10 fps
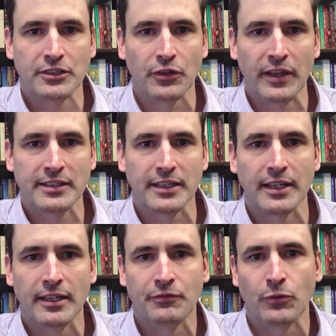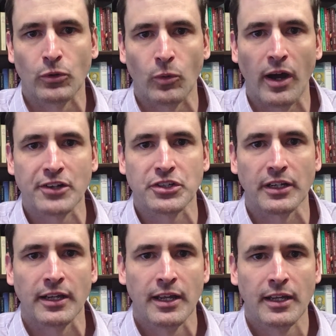So thanks again for
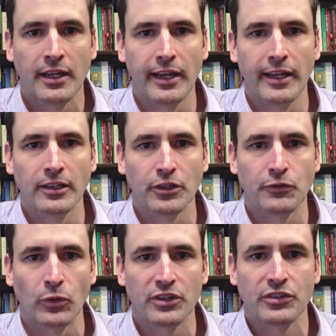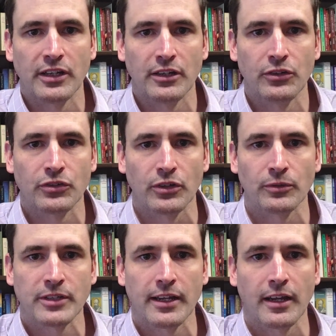watching, and look forward to seeing you
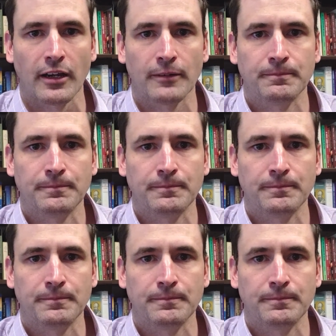soon. Take care.